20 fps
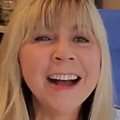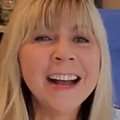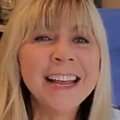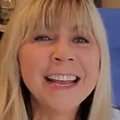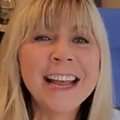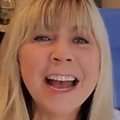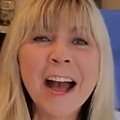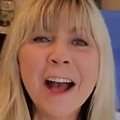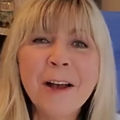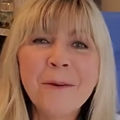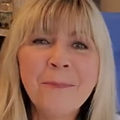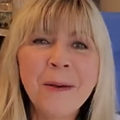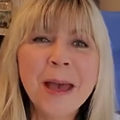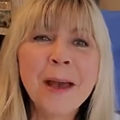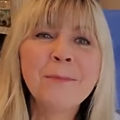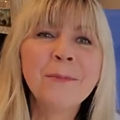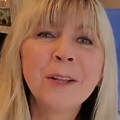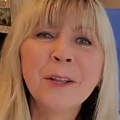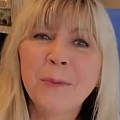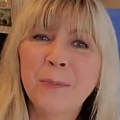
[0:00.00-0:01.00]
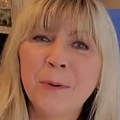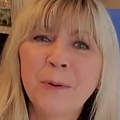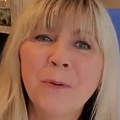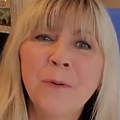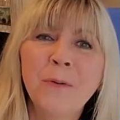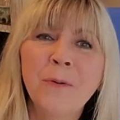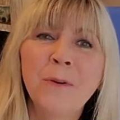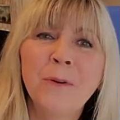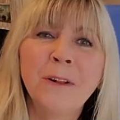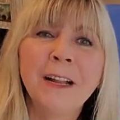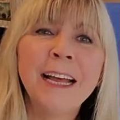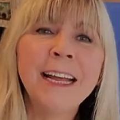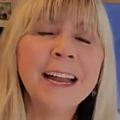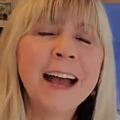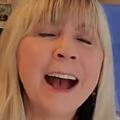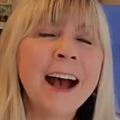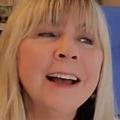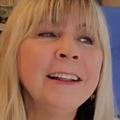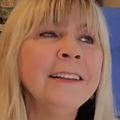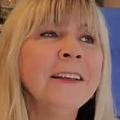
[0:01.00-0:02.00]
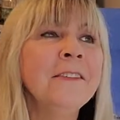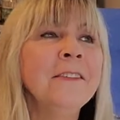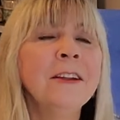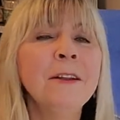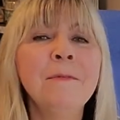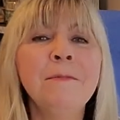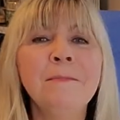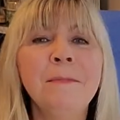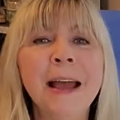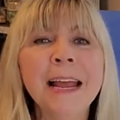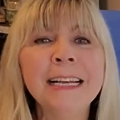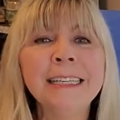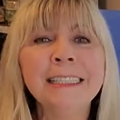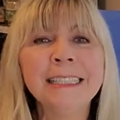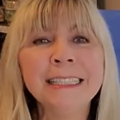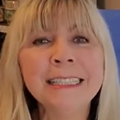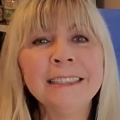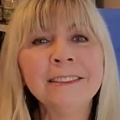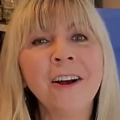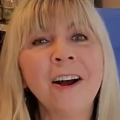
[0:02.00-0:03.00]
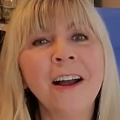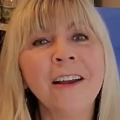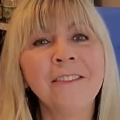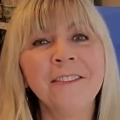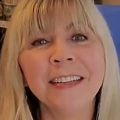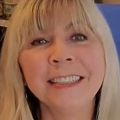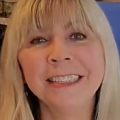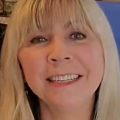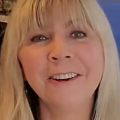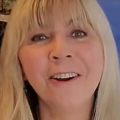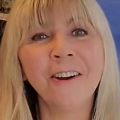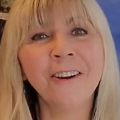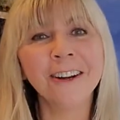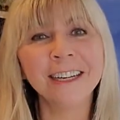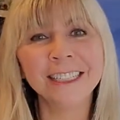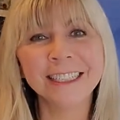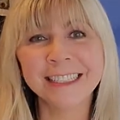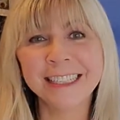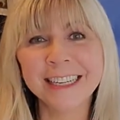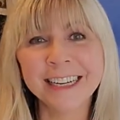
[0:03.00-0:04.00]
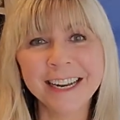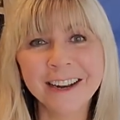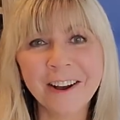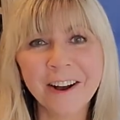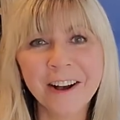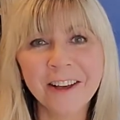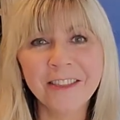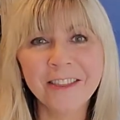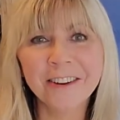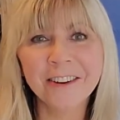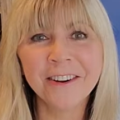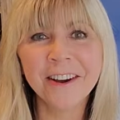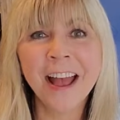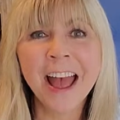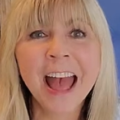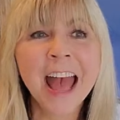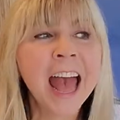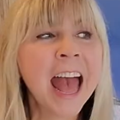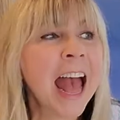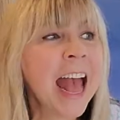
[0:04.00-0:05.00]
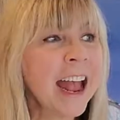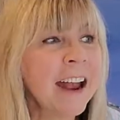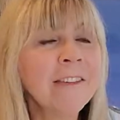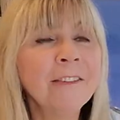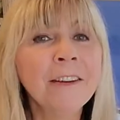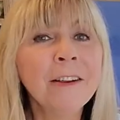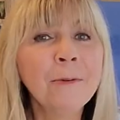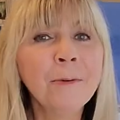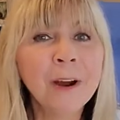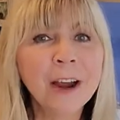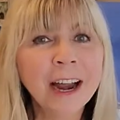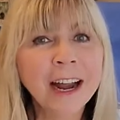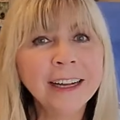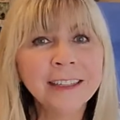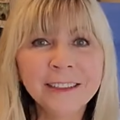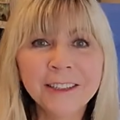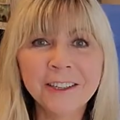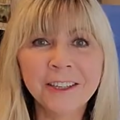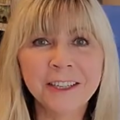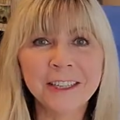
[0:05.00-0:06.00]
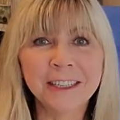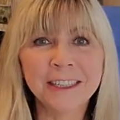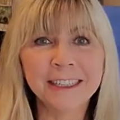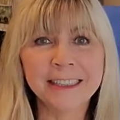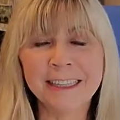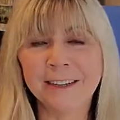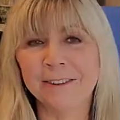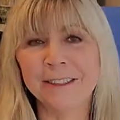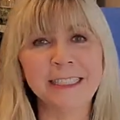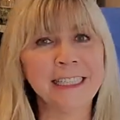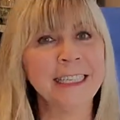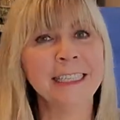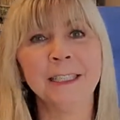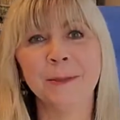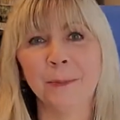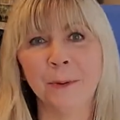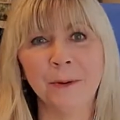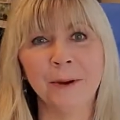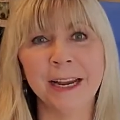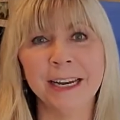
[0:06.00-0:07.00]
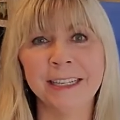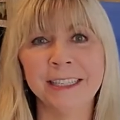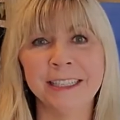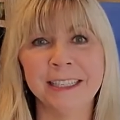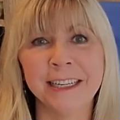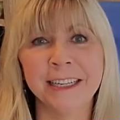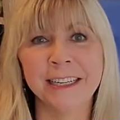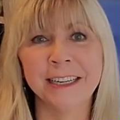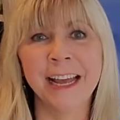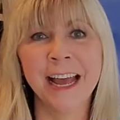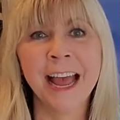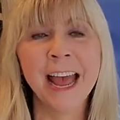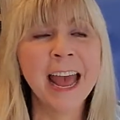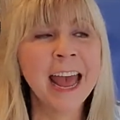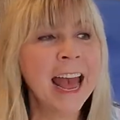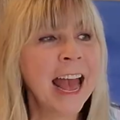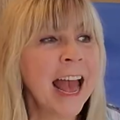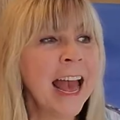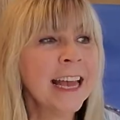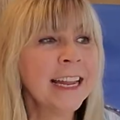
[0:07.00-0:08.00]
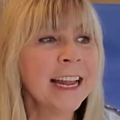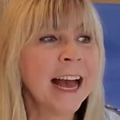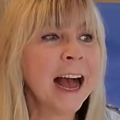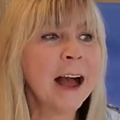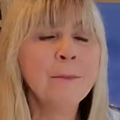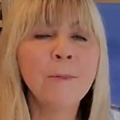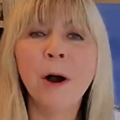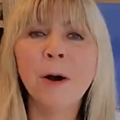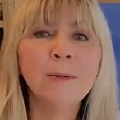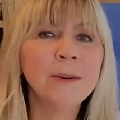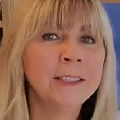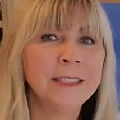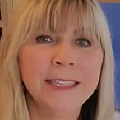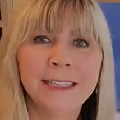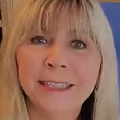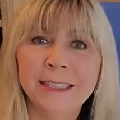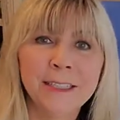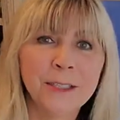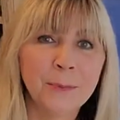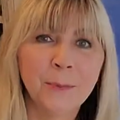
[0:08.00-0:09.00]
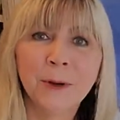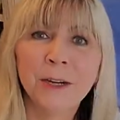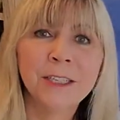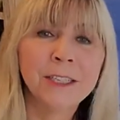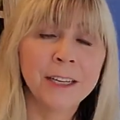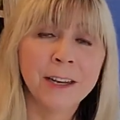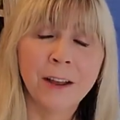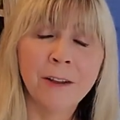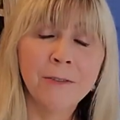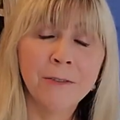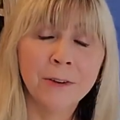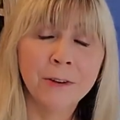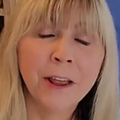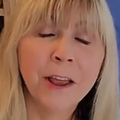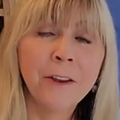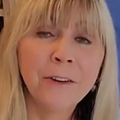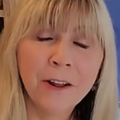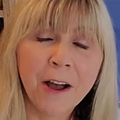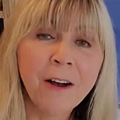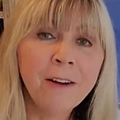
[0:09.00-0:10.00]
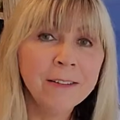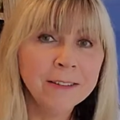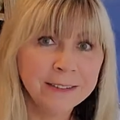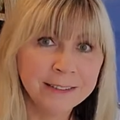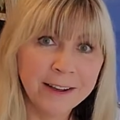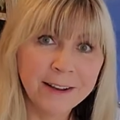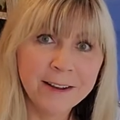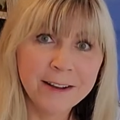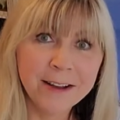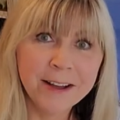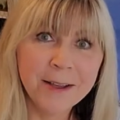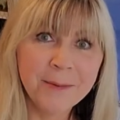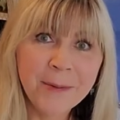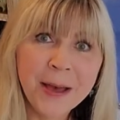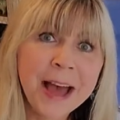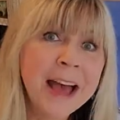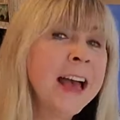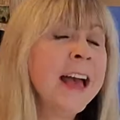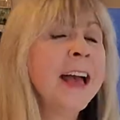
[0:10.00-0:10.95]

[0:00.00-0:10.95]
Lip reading: Hi, I'm Pamela Poole, and I live an amazing life as an artist and an author. Everywhere I look, there's inspiration, and I'm almost an inspiration overload all the time.